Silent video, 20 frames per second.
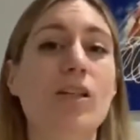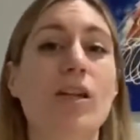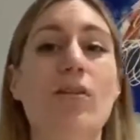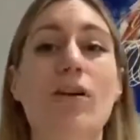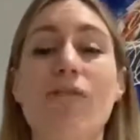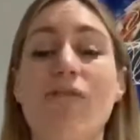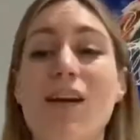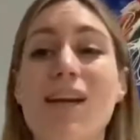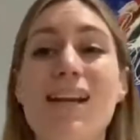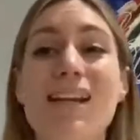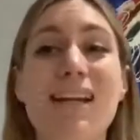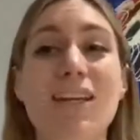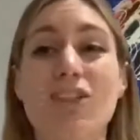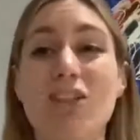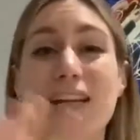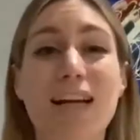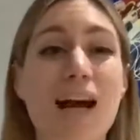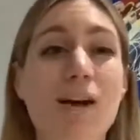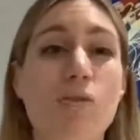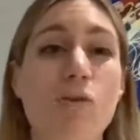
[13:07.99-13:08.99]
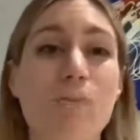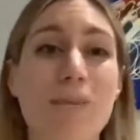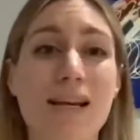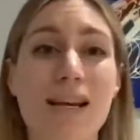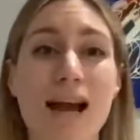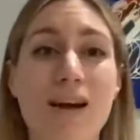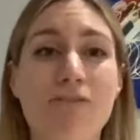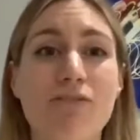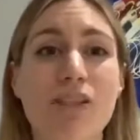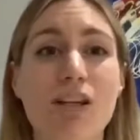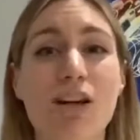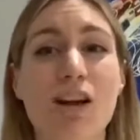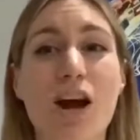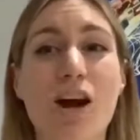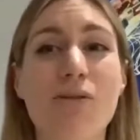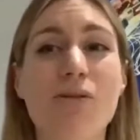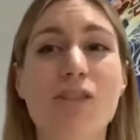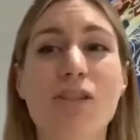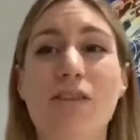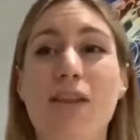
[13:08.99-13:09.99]
So if they literally cannot be left
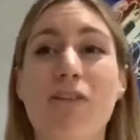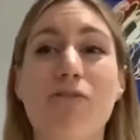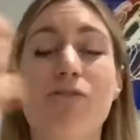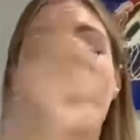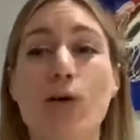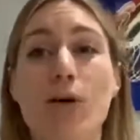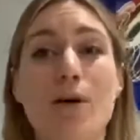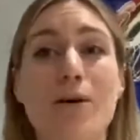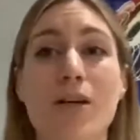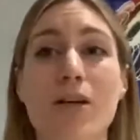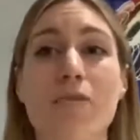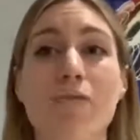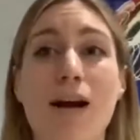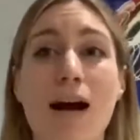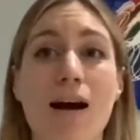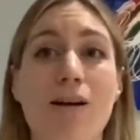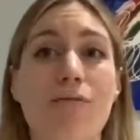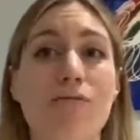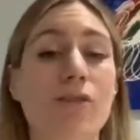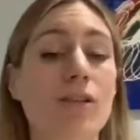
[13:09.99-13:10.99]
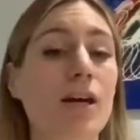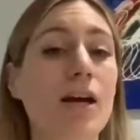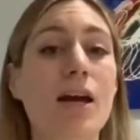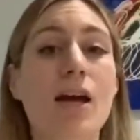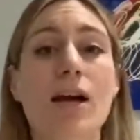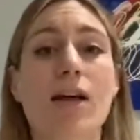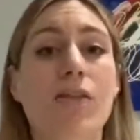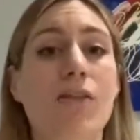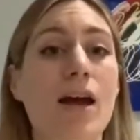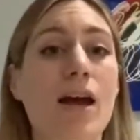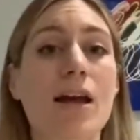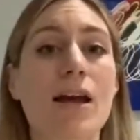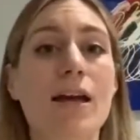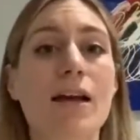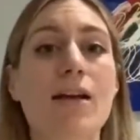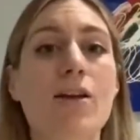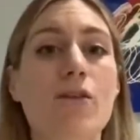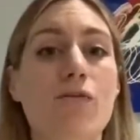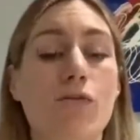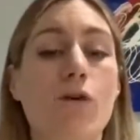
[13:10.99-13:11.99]
alone, so they're following you around,
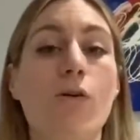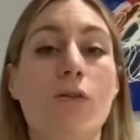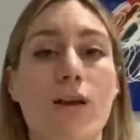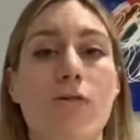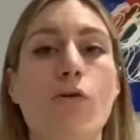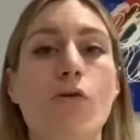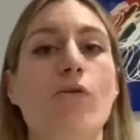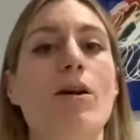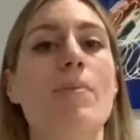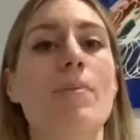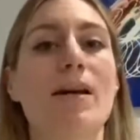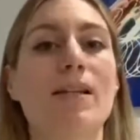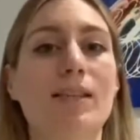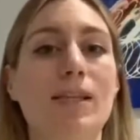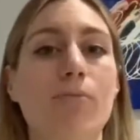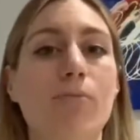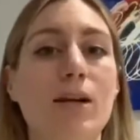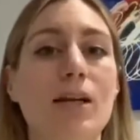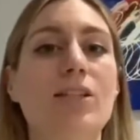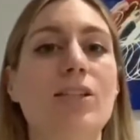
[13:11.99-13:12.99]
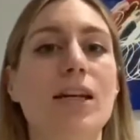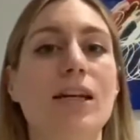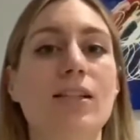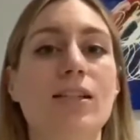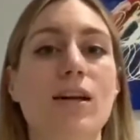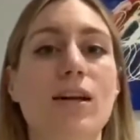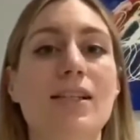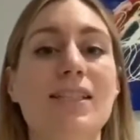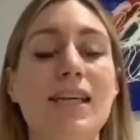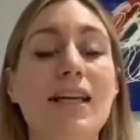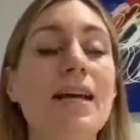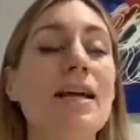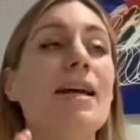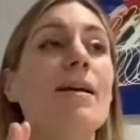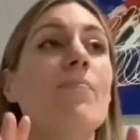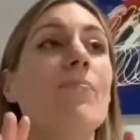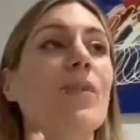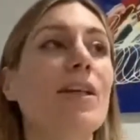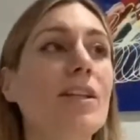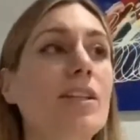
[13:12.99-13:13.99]
they've got really bad separation anxiety,
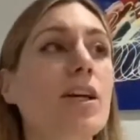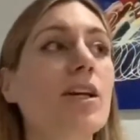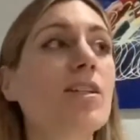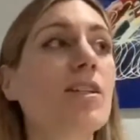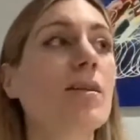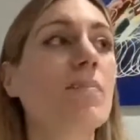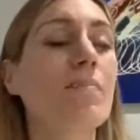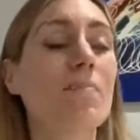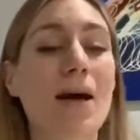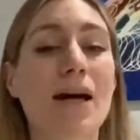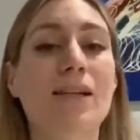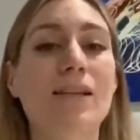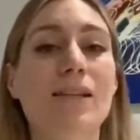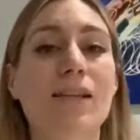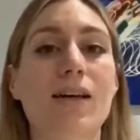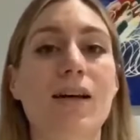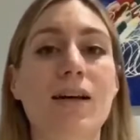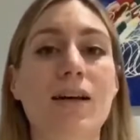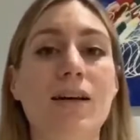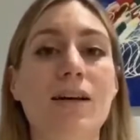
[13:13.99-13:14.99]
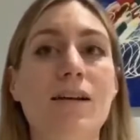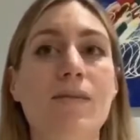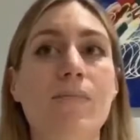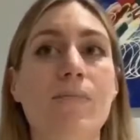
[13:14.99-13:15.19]
it doesn't matter.